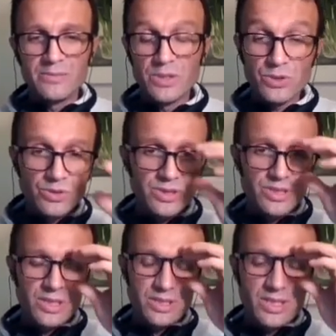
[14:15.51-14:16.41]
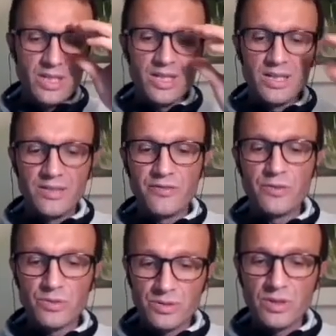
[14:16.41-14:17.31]
resources
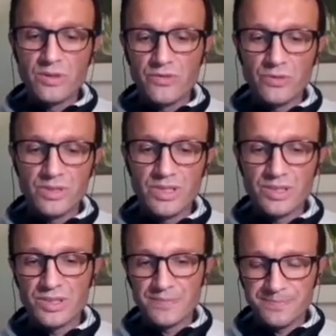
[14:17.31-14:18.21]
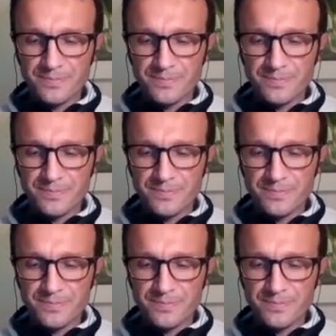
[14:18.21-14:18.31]
for this